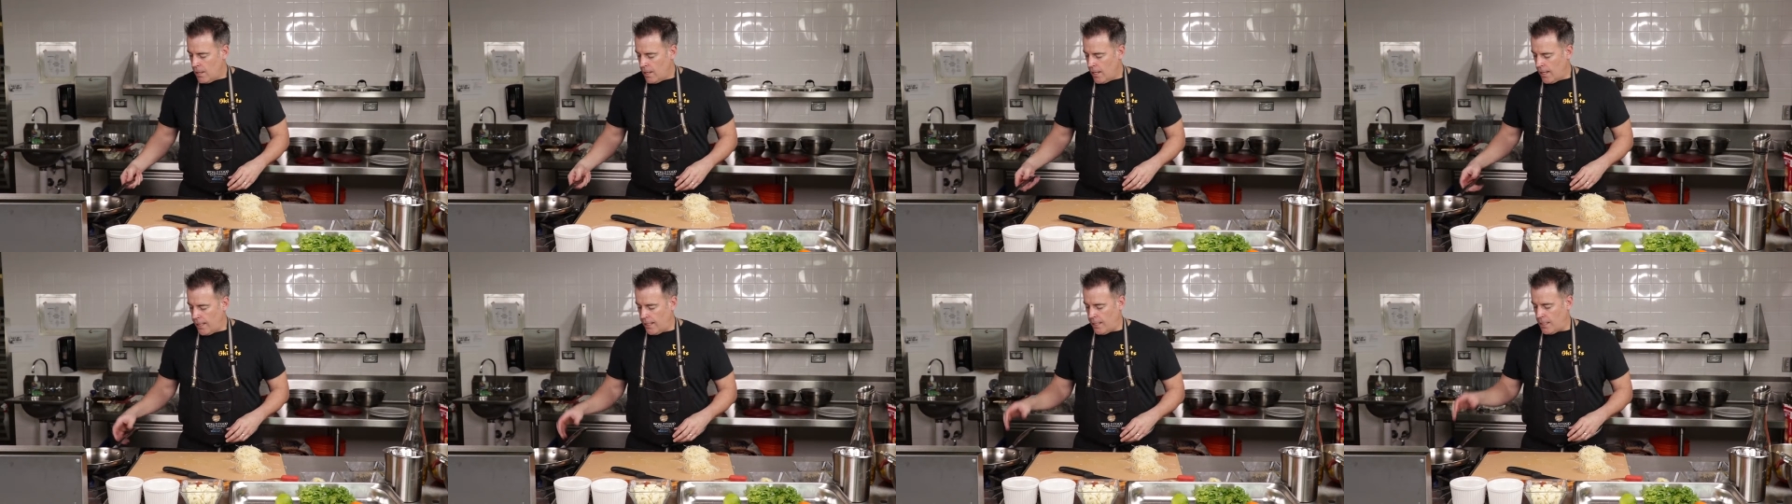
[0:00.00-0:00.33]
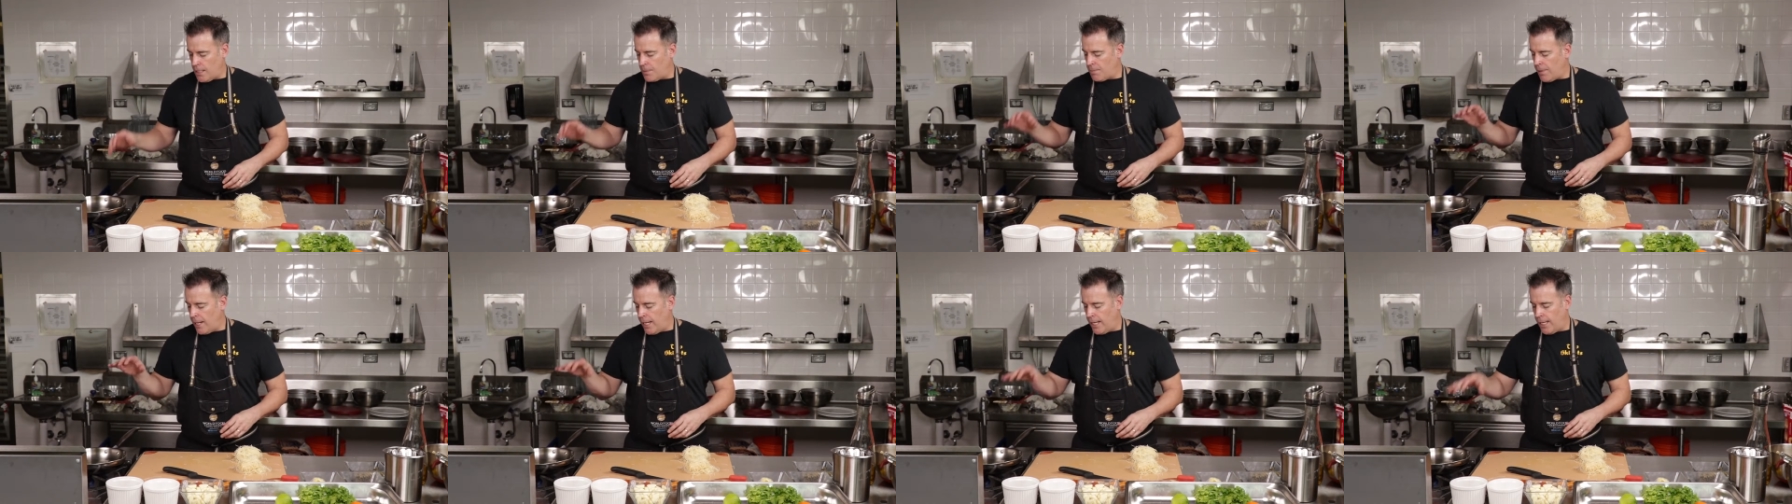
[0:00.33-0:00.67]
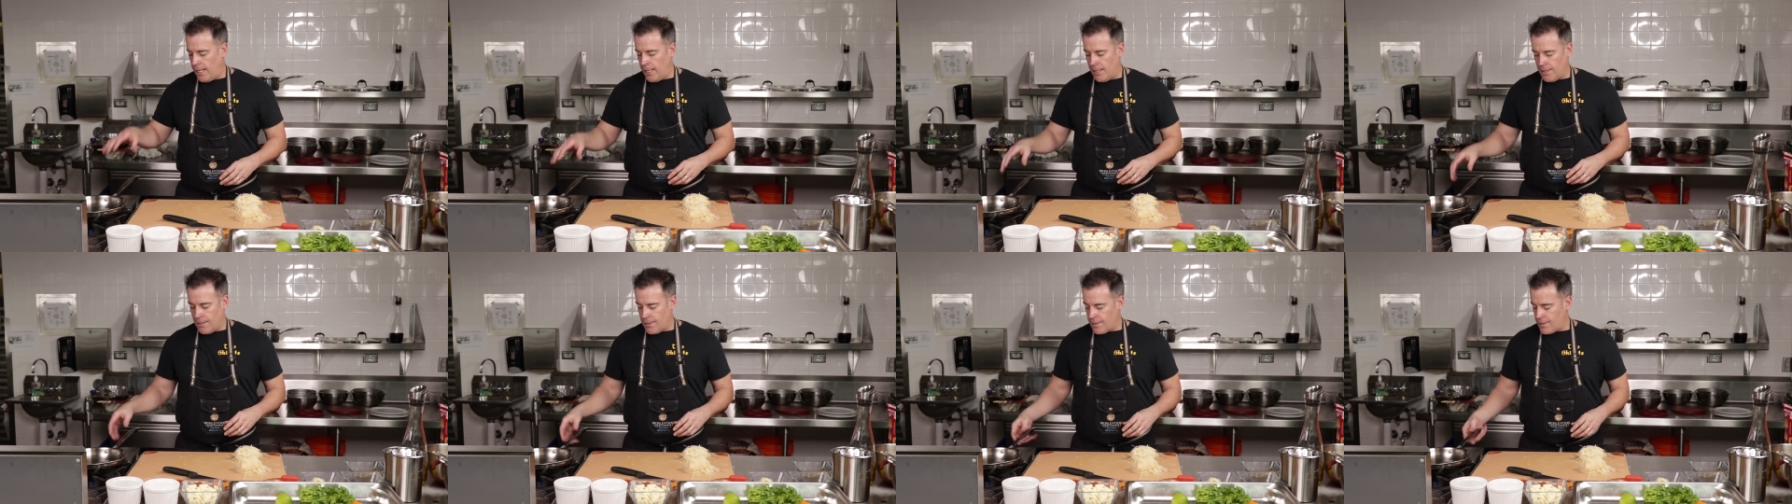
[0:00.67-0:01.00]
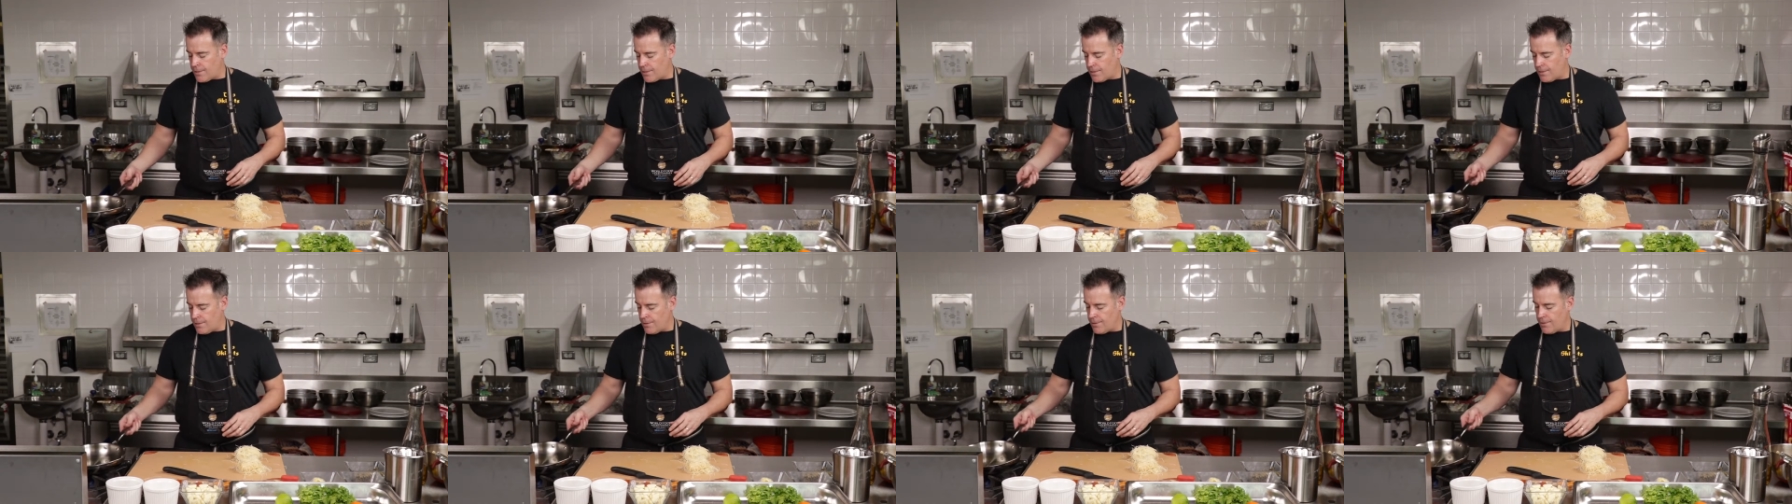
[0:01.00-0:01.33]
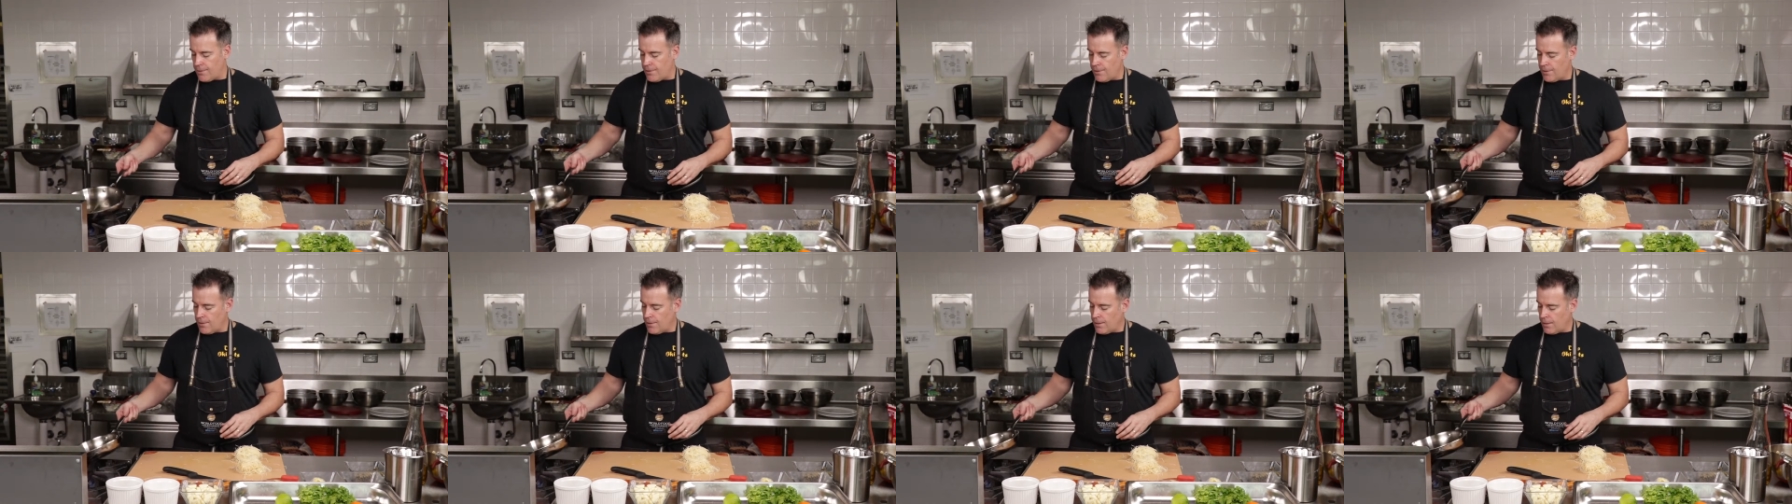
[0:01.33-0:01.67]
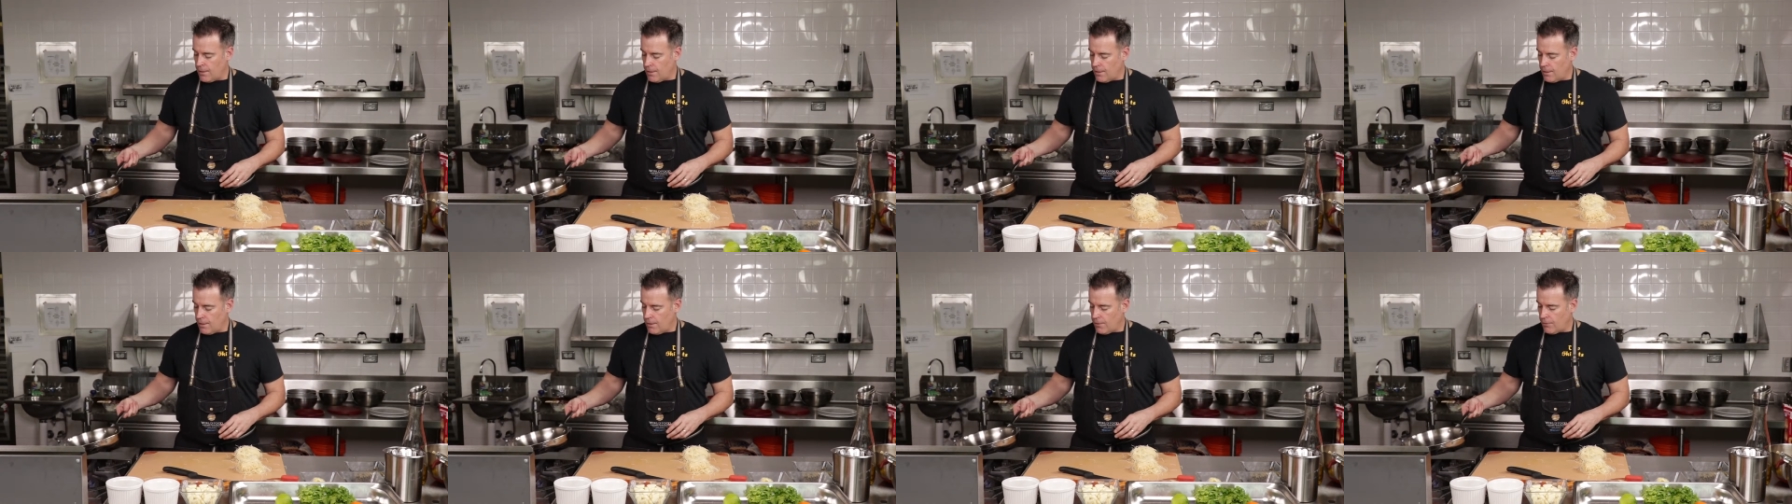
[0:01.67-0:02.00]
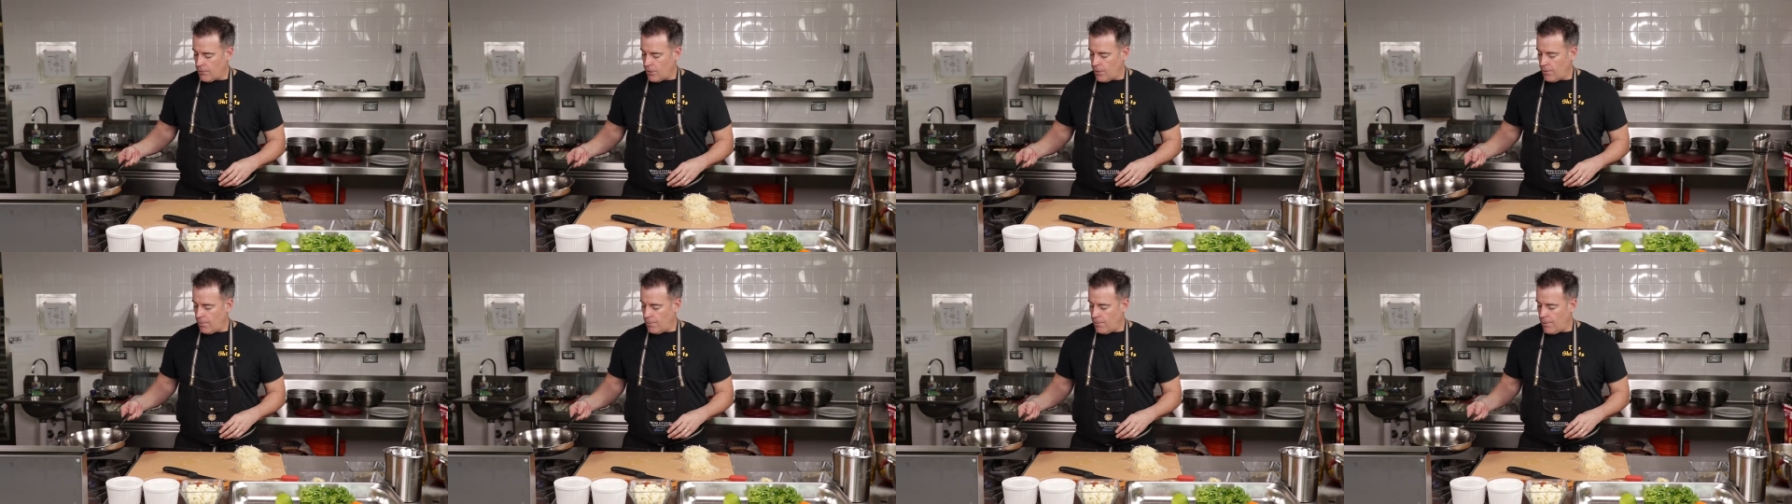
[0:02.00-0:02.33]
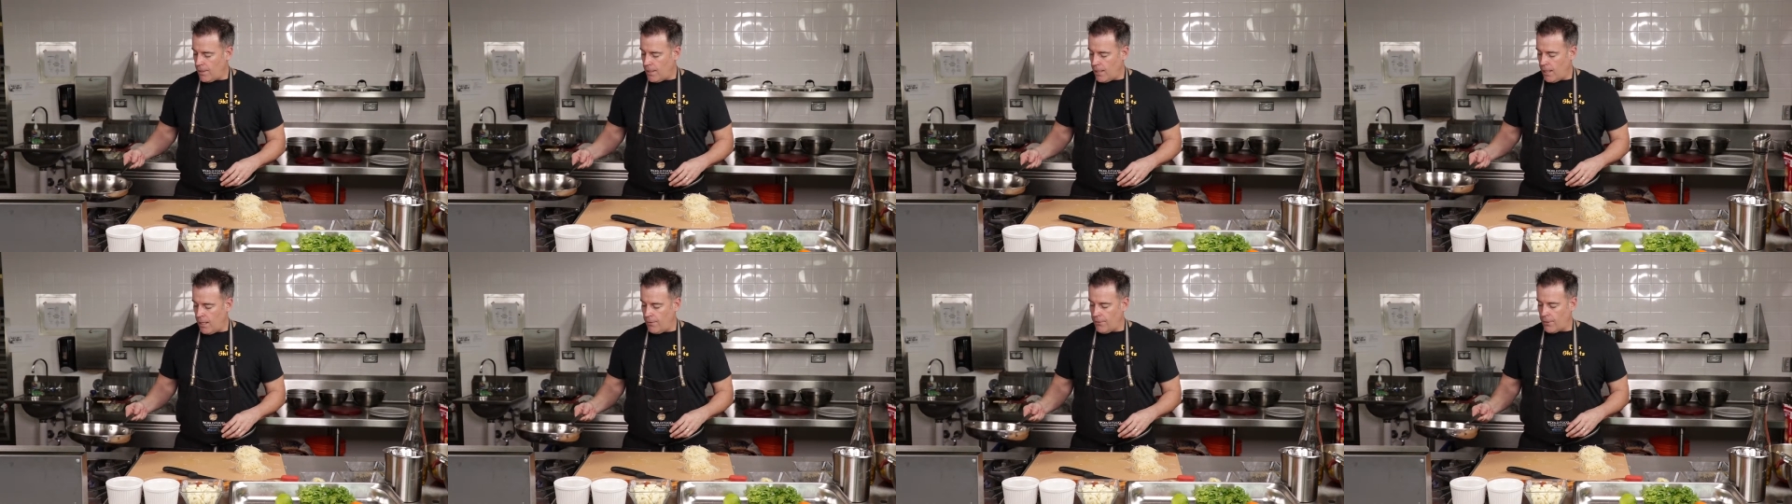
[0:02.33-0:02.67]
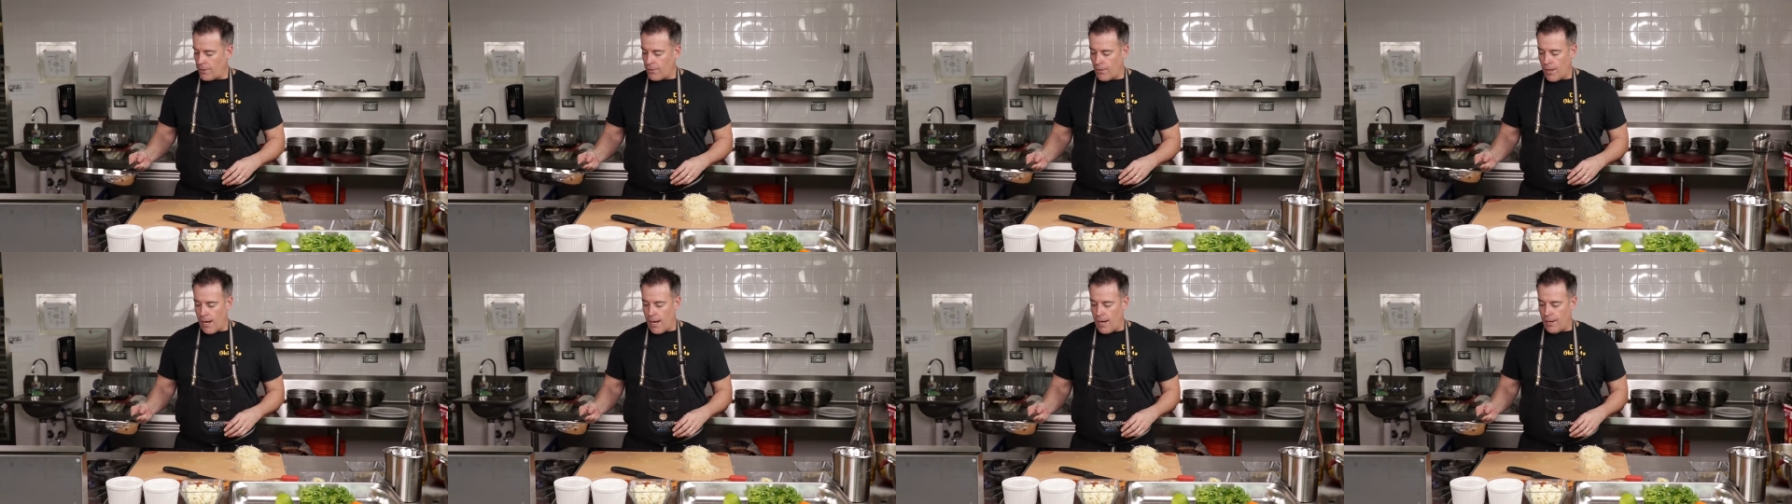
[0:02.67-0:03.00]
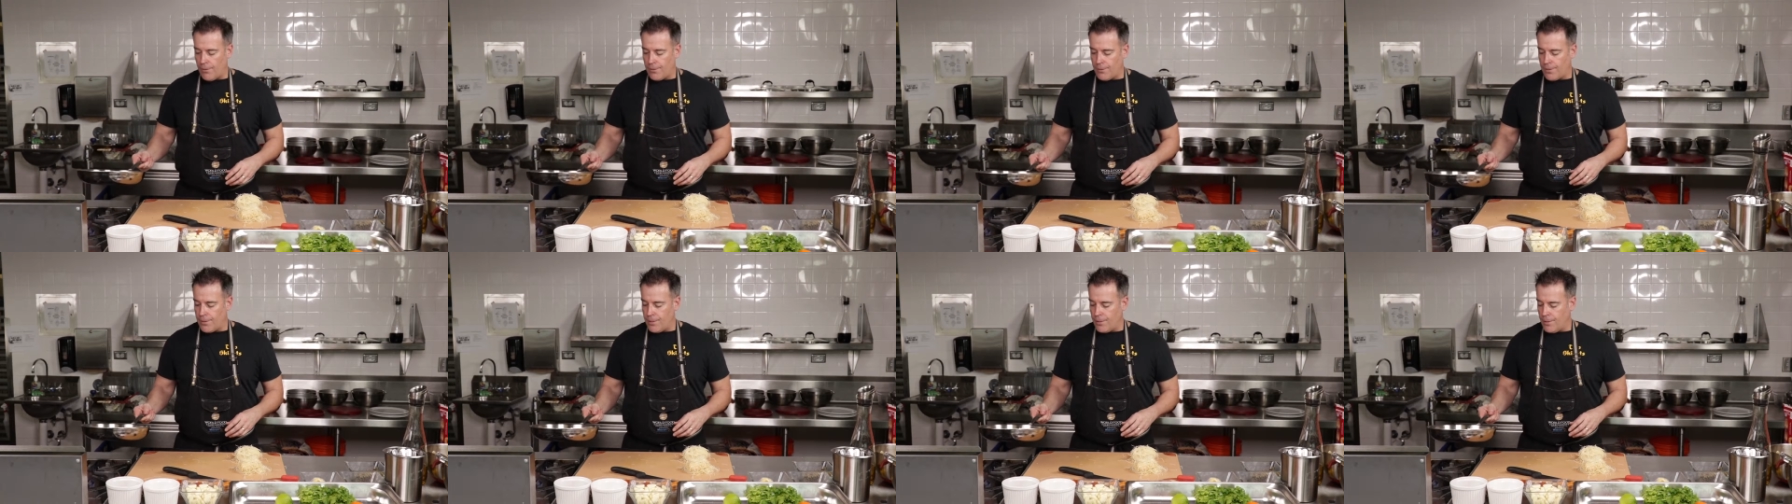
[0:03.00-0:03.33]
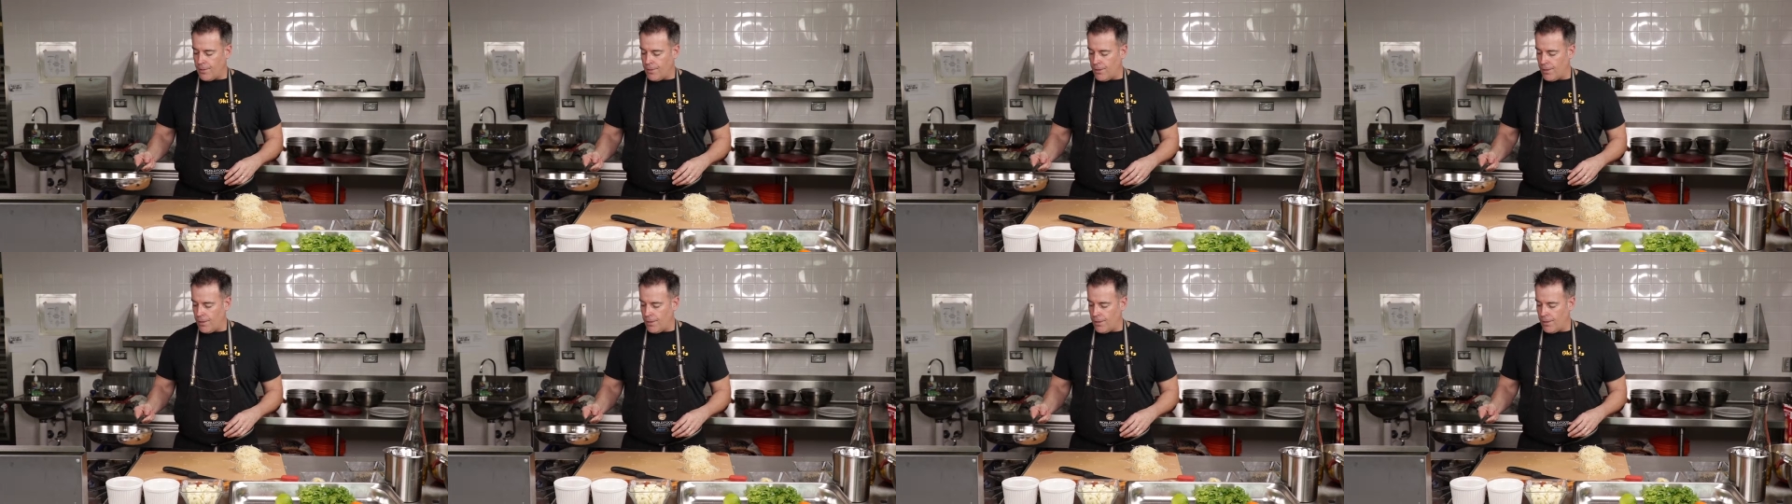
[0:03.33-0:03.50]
And these pans from AvaCraft